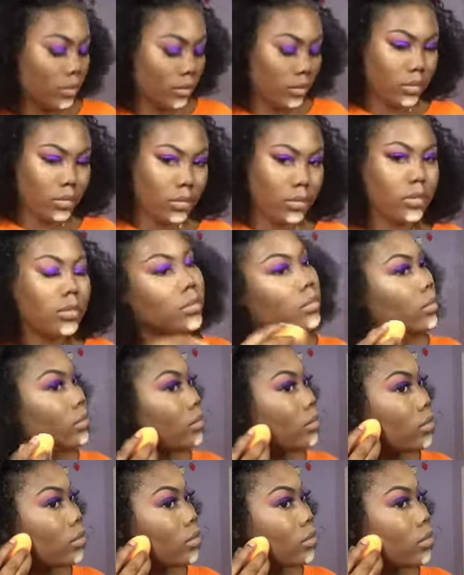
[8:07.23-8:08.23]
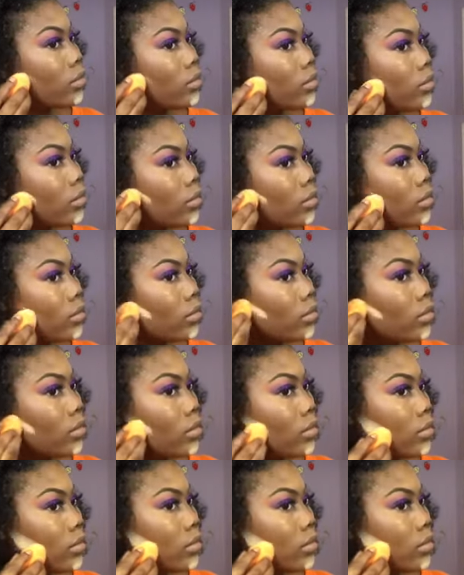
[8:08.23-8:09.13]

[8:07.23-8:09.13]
and placed that all over my face.